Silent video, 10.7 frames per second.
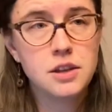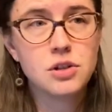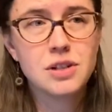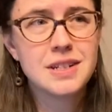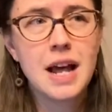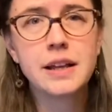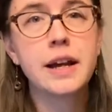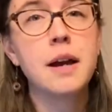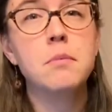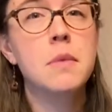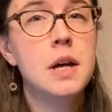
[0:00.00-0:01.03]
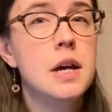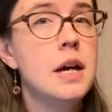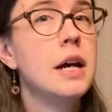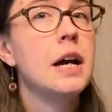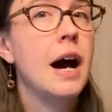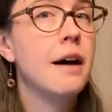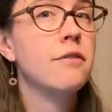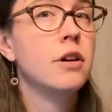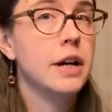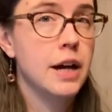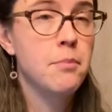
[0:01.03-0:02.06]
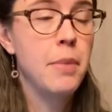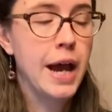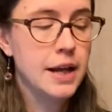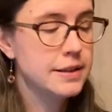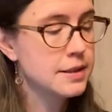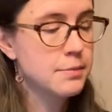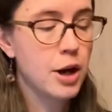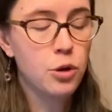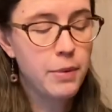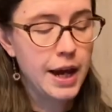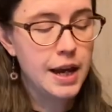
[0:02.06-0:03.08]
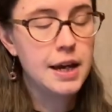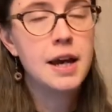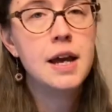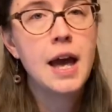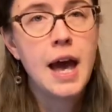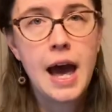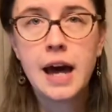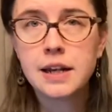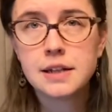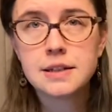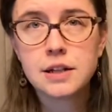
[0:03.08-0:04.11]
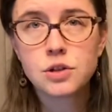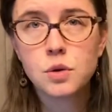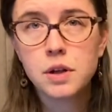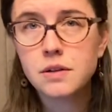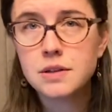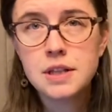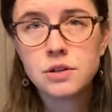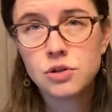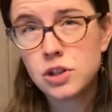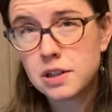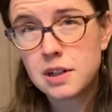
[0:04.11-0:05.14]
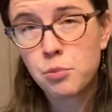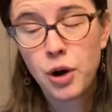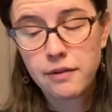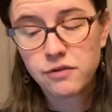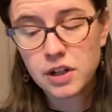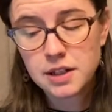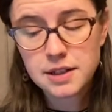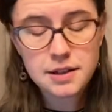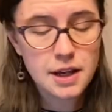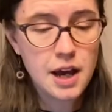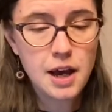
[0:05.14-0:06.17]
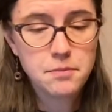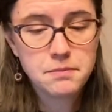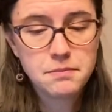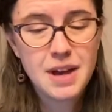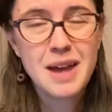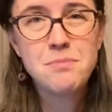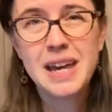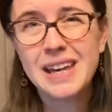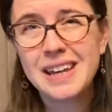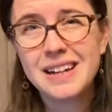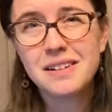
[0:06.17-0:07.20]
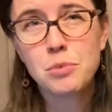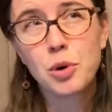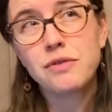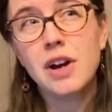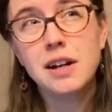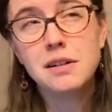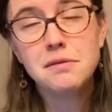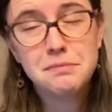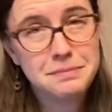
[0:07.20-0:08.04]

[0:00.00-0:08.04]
It's not like I'm covering a bad smell by adding essential oils. These are just a preference, and make it more fun.